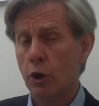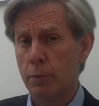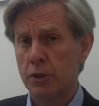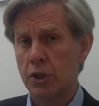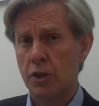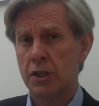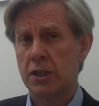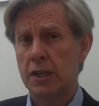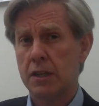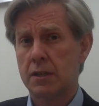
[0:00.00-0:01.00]

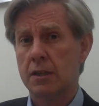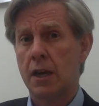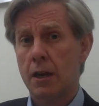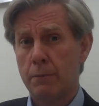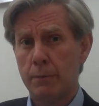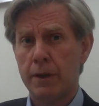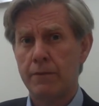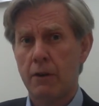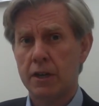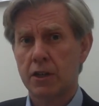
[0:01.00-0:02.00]
opportunities, but be
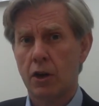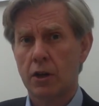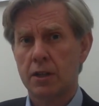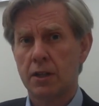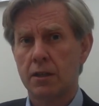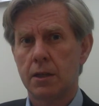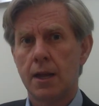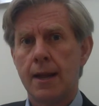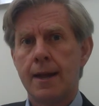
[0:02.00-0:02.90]
very targeted.